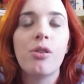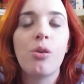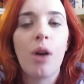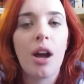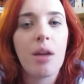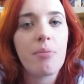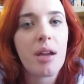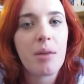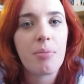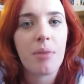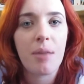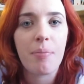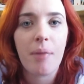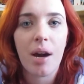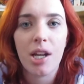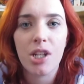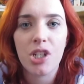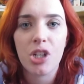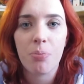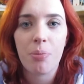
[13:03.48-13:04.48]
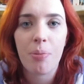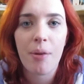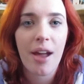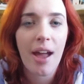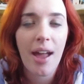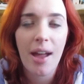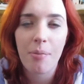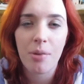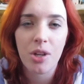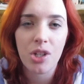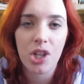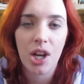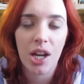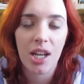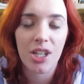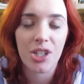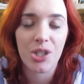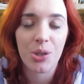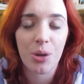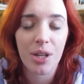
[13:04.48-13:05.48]
quite made my mind up about how much I
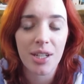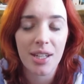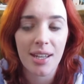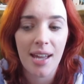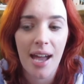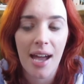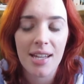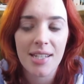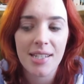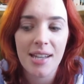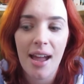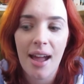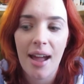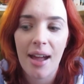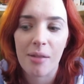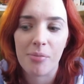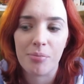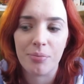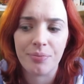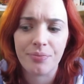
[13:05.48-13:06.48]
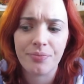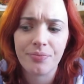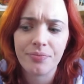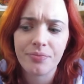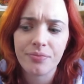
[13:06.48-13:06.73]
enjoyed it yet. Um,